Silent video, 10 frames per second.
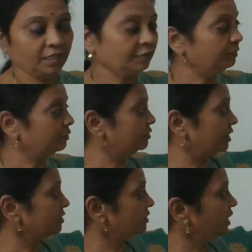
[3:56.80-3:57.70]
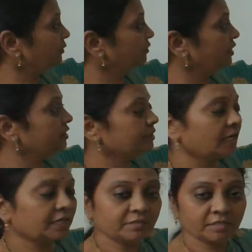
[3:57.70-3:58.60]
If you just say finished
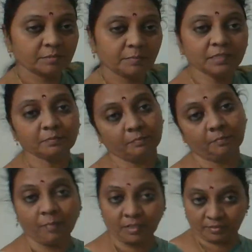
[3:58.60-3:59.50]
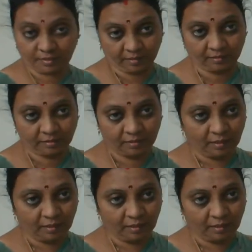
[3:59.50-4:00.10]
actions means past tense,